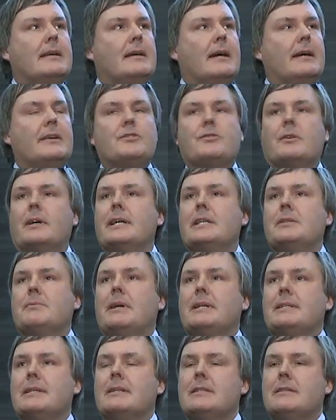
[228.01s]
and trying to
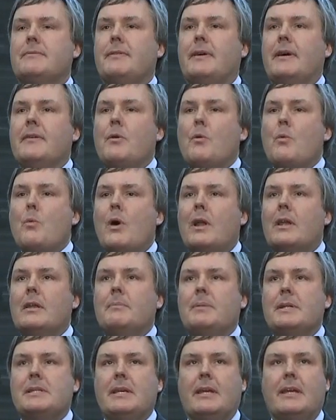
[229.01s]
identify the
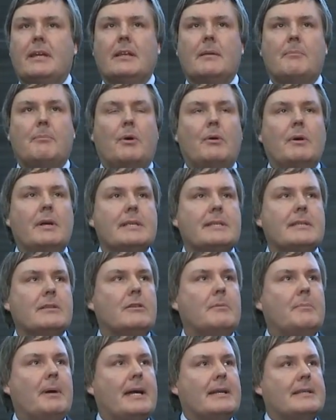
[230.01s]
one particular poison
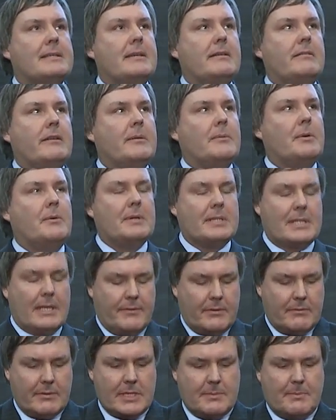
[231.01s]
or bacterium or
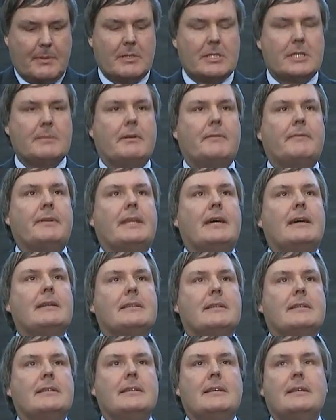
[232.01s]
whatever responsible for that
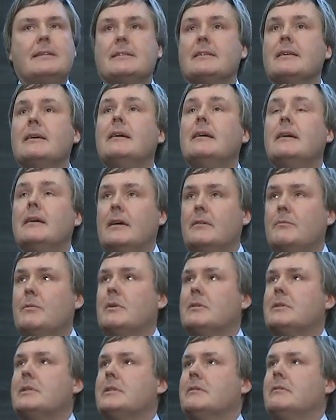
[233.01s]
disease and
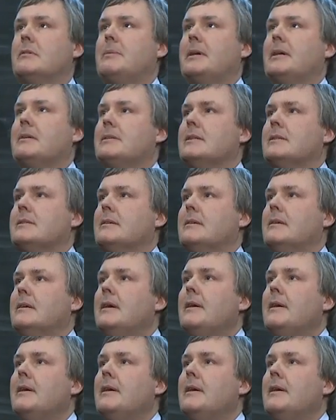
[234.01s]
what to do about it.